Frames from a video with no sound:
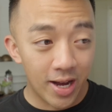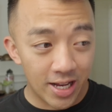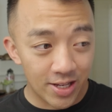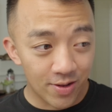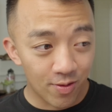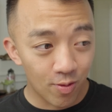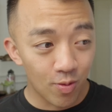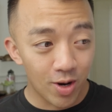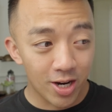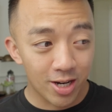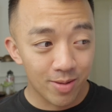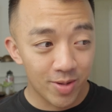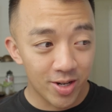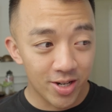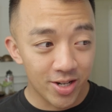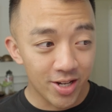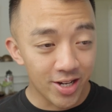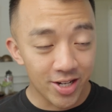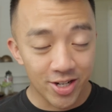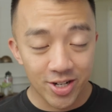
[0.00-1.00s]
ask for
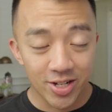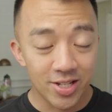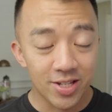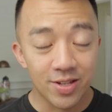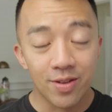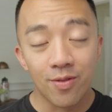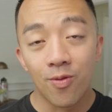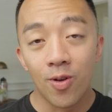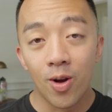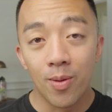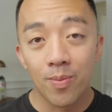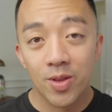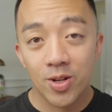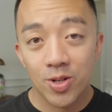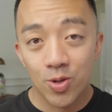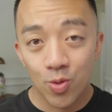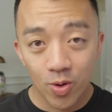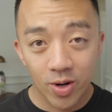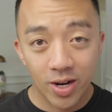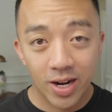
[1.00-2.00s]
recommendations from the
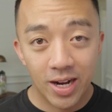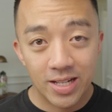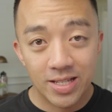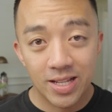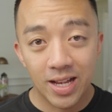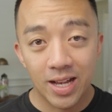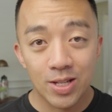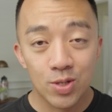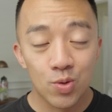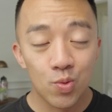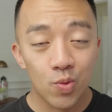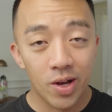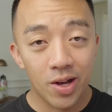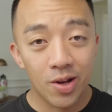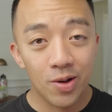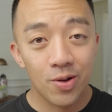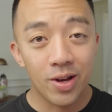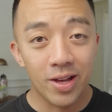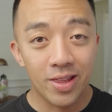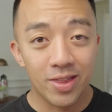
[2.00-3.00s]
tour guides as
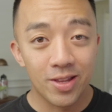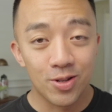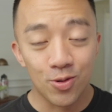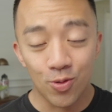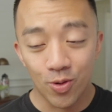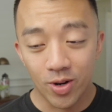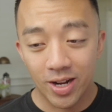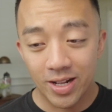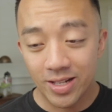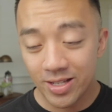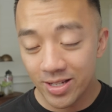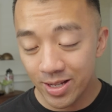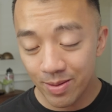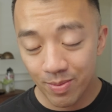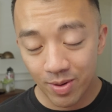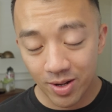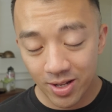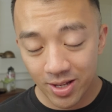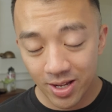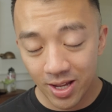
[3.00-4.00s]
well, and the tour guides
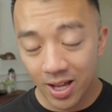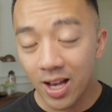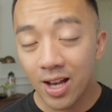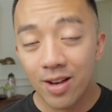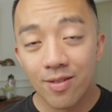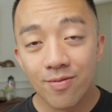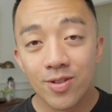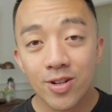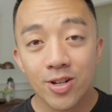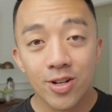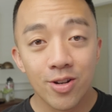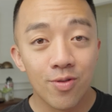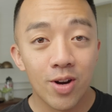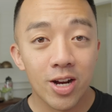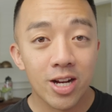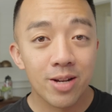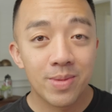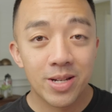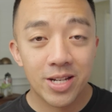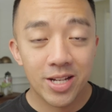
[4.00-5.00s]
typically have good
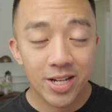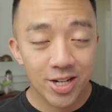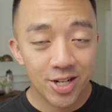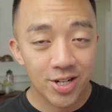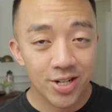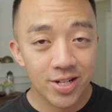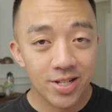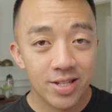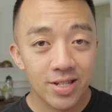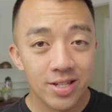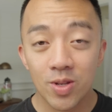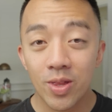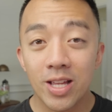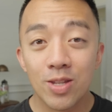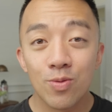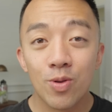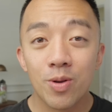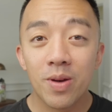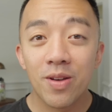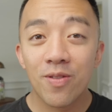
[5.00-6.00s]
recommendations. So that's
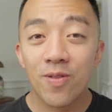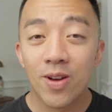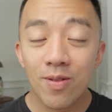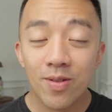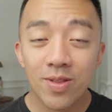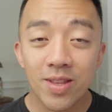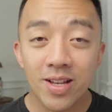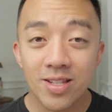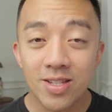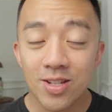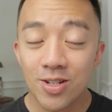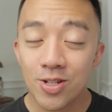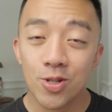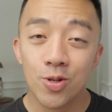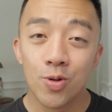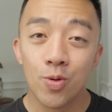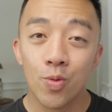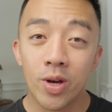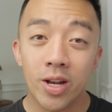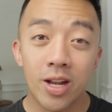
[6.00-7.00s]
one of my favorite things to
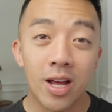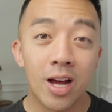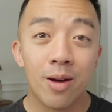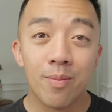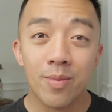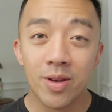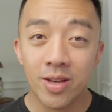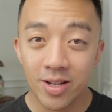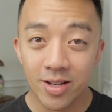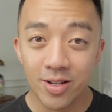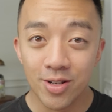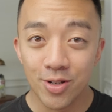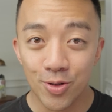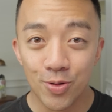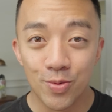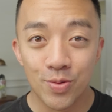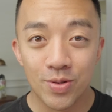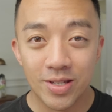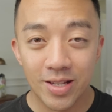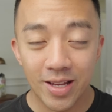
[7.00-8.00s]
do when I'm in a
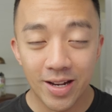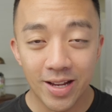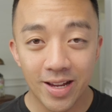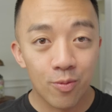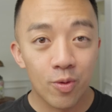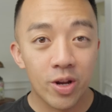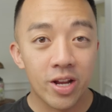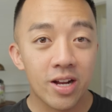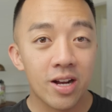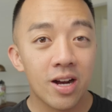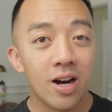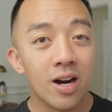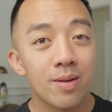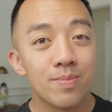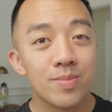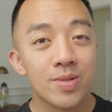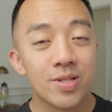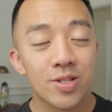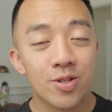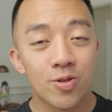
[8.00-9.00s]
new city. When it
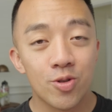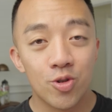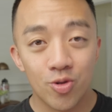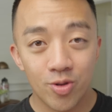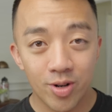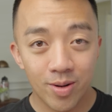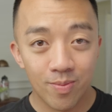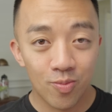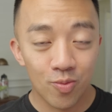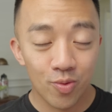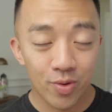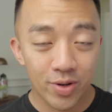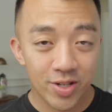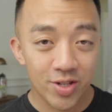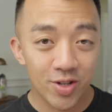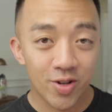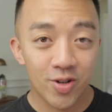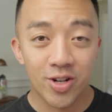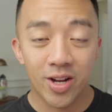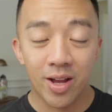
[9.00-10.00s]
comes to trip
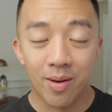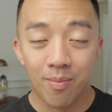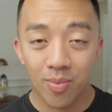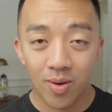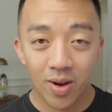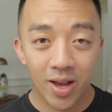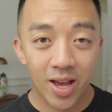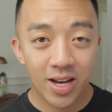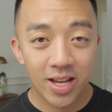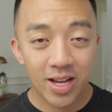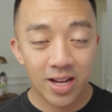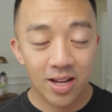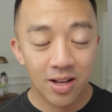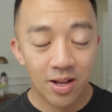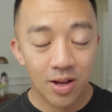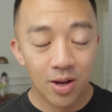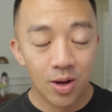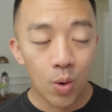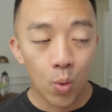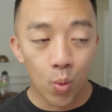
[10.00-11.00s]
research and planning,
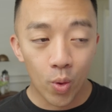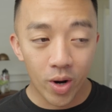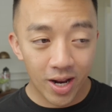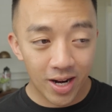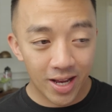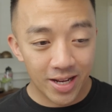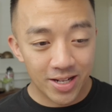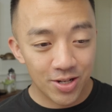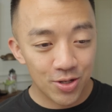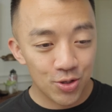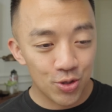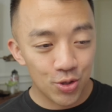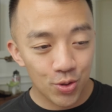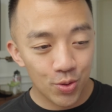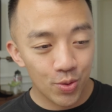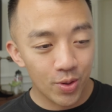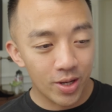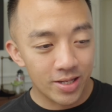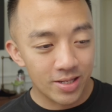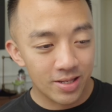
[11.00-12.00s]
what I like to
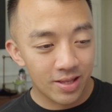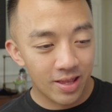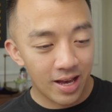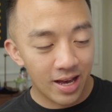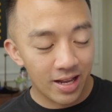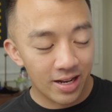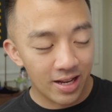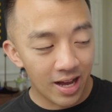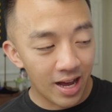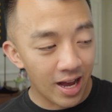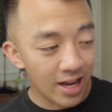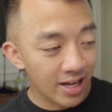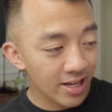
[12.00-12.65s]
do is that I